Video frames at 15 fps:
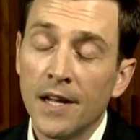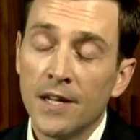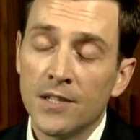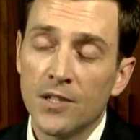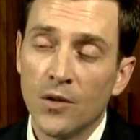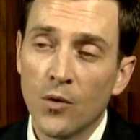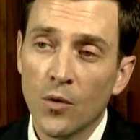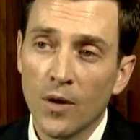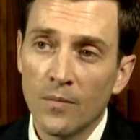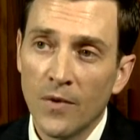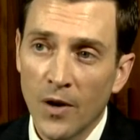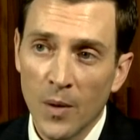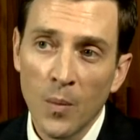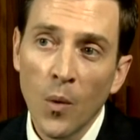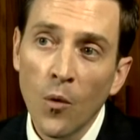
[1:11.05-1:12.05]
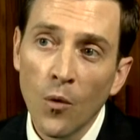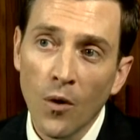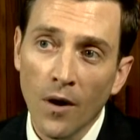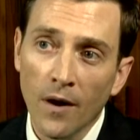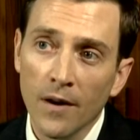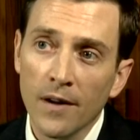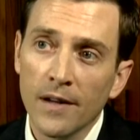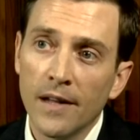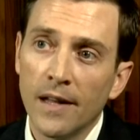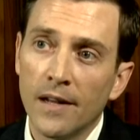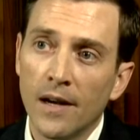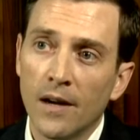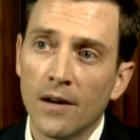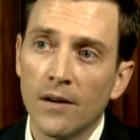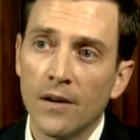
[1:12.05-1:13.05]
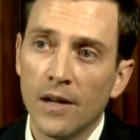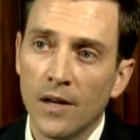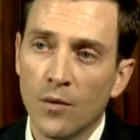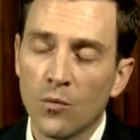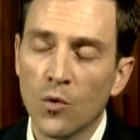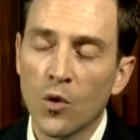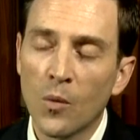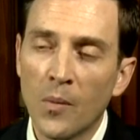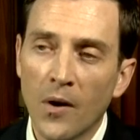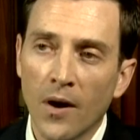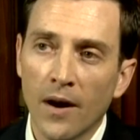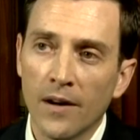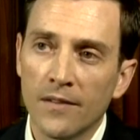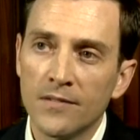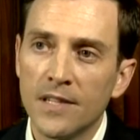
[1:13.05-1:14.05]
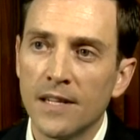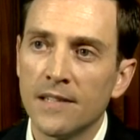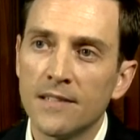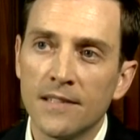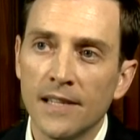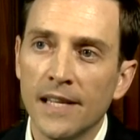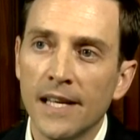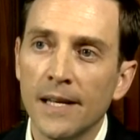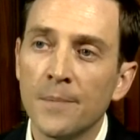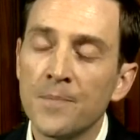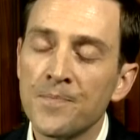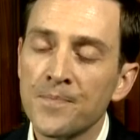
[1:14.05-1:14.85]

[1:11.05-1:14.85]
She grew up very poor in a, in a rural part of Tennessee,